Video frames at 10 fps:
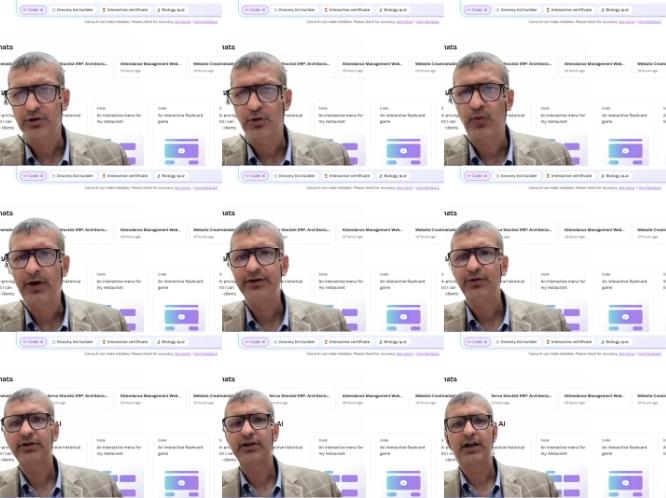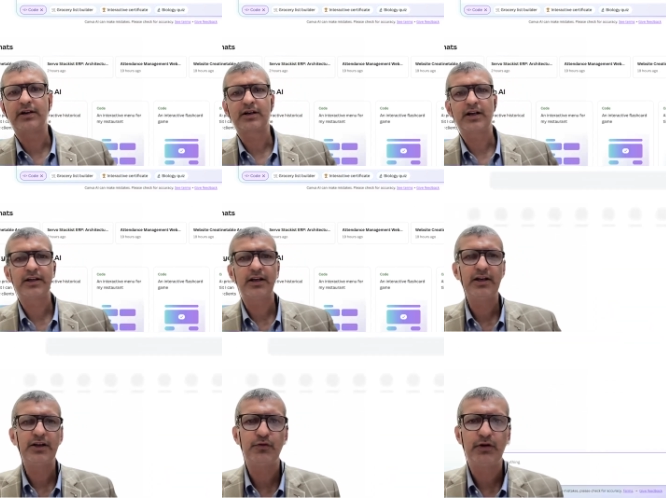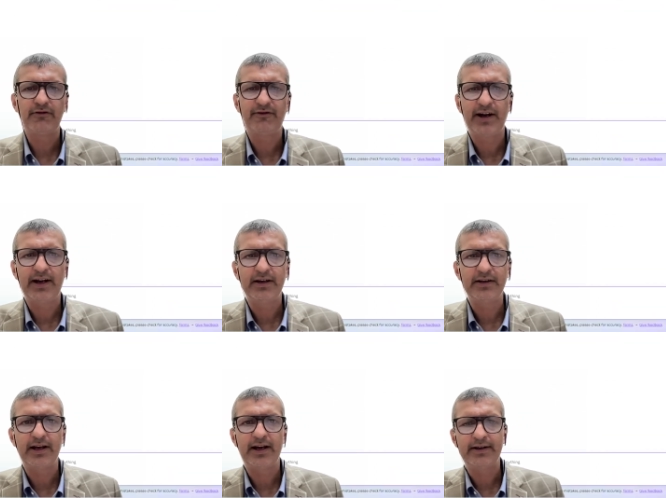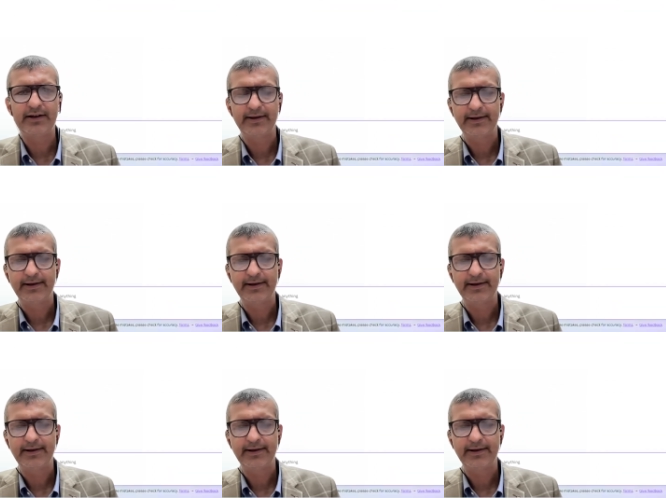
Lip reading: So once you start clicking, you will find that